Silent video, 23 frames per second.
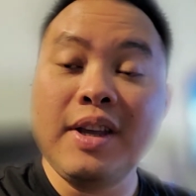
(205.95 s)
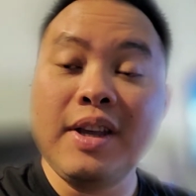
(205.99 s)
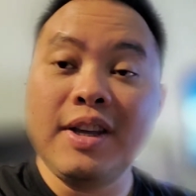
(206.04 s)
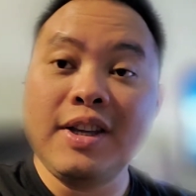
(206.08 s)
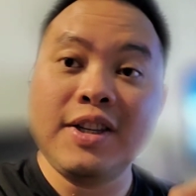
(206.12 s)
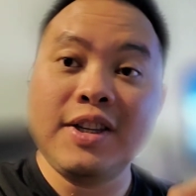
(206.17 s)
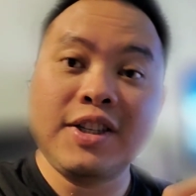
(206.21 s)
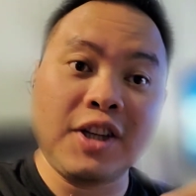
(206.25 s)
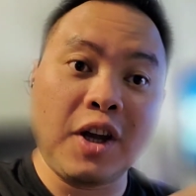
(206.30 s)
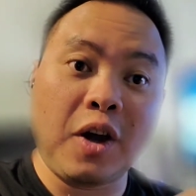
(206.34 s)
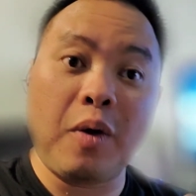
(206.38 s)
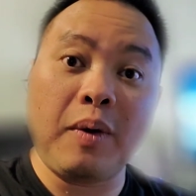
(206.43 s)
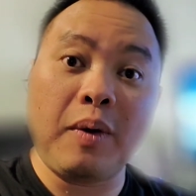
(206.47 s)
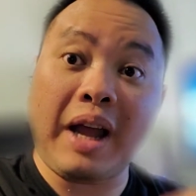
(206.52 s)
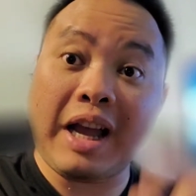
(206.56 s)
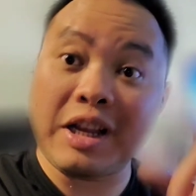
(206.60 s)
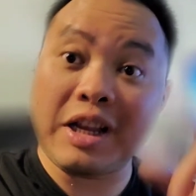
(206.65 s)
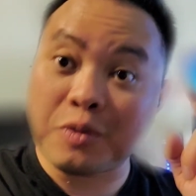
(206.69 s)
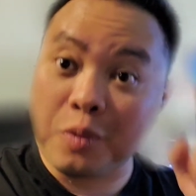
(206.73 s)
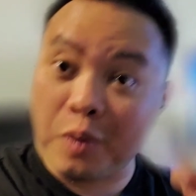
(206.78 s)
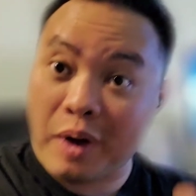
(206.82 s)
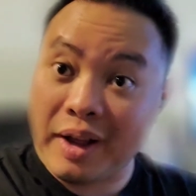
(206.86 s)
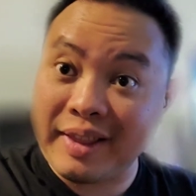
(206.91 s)
So
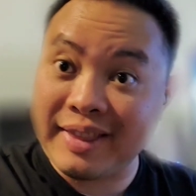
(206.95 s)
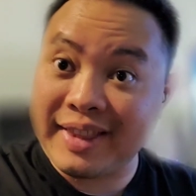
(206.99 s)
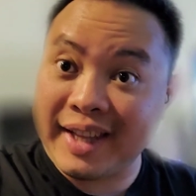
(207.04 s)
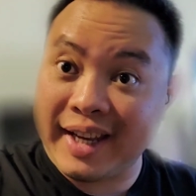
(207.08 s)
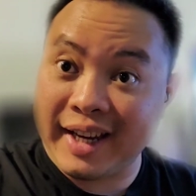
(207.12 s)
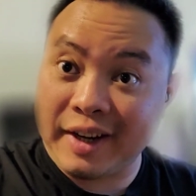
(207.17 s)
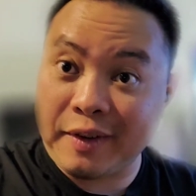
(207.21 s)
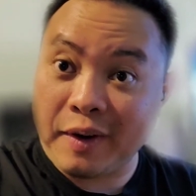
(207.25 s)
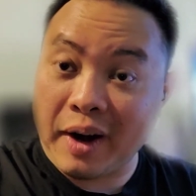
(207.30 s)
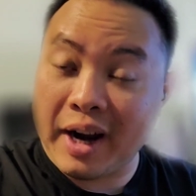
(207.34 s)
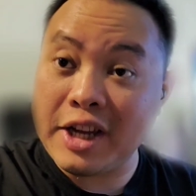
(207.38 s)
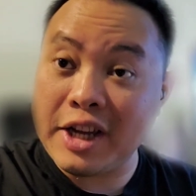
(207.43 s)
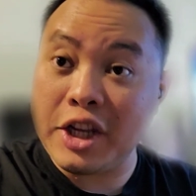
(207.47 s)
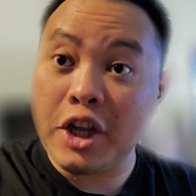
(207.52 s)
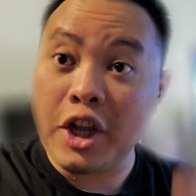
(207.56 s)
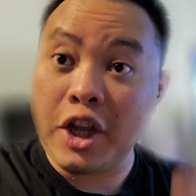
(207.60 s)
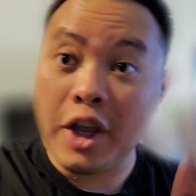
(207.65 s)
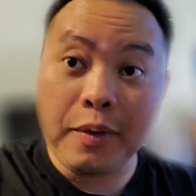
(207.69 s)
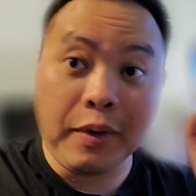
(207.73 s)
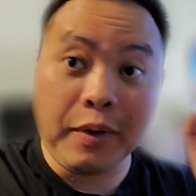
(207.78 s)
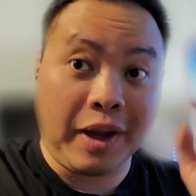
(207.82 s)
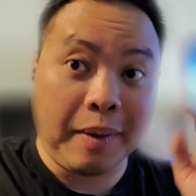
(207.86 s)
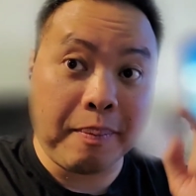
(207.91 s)
that's one thing, right?
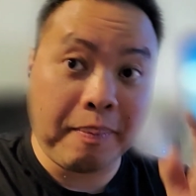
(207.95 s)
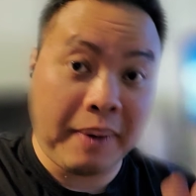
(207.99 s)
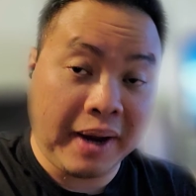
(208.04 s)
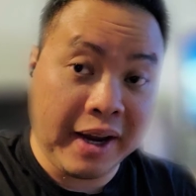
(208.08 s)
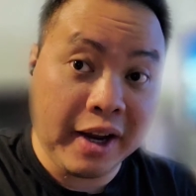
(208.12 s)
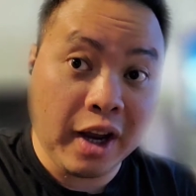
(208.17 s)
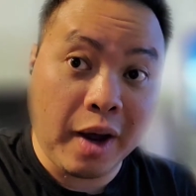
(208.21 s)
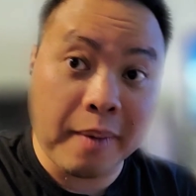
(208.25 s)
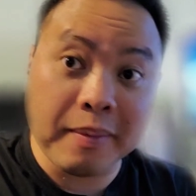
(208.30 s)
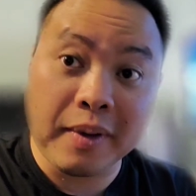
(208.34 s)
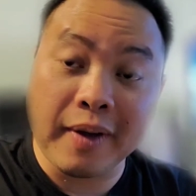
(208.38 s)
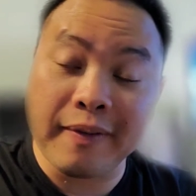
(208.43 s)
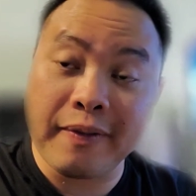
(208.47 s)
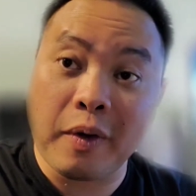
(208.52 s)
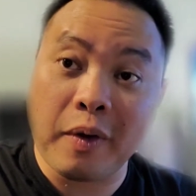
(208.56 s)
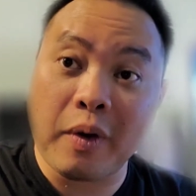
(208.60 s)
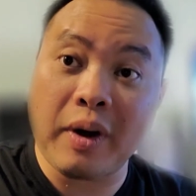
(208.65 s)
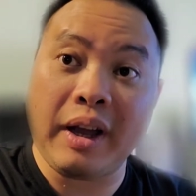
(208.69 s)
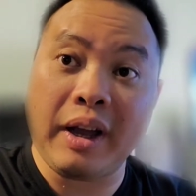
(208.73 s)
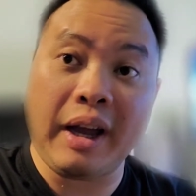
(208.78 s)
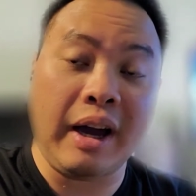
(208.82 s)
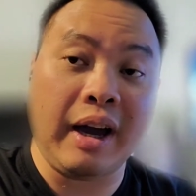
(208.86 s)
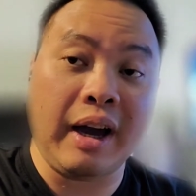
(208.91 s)
You can pay off your
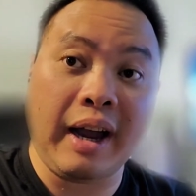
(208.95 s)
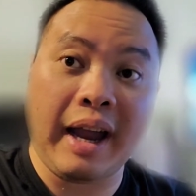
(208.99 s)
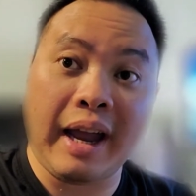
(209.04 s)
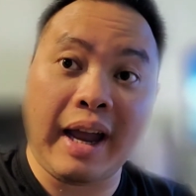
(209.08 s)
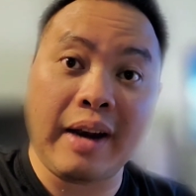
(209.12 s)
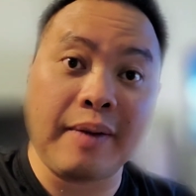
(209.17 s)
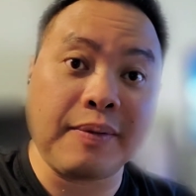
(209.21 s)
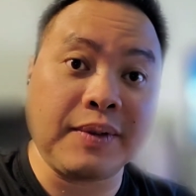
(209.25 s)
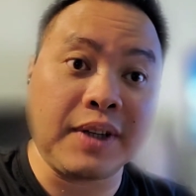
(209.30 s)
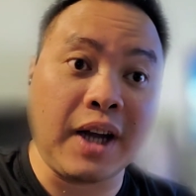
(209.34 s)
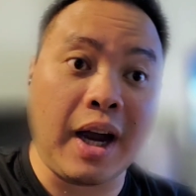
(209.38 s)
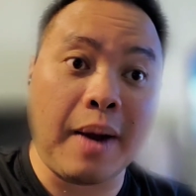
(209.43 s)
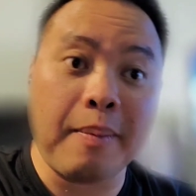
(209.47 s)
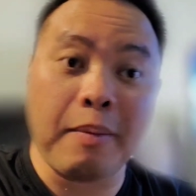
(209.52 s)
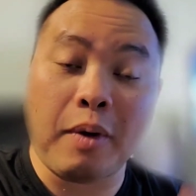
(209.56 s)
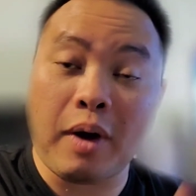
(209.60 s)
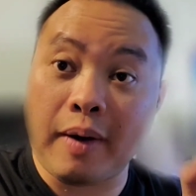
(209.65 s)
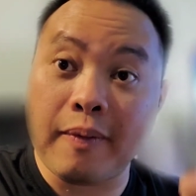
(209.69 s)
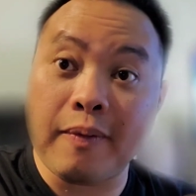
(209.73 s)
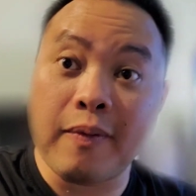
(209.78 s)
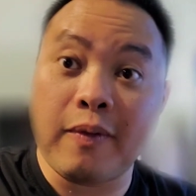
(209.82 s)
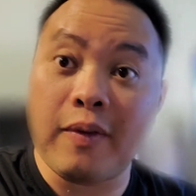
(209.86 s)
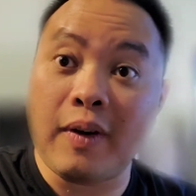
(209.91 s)
phone ahead of time
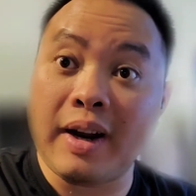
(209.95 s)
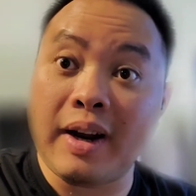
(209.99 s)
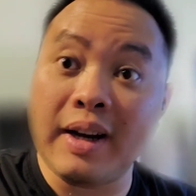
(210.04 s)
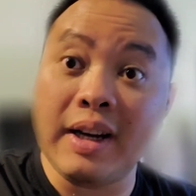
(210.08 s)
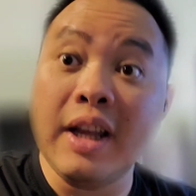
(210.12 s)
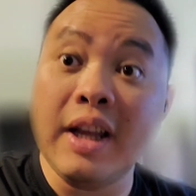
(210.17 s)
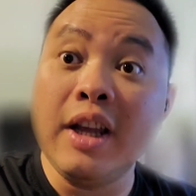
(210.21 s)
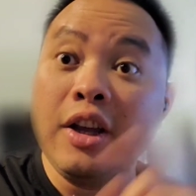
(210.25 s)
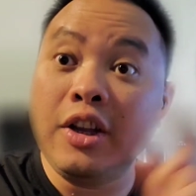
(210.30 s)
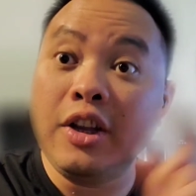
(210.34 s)
or up front.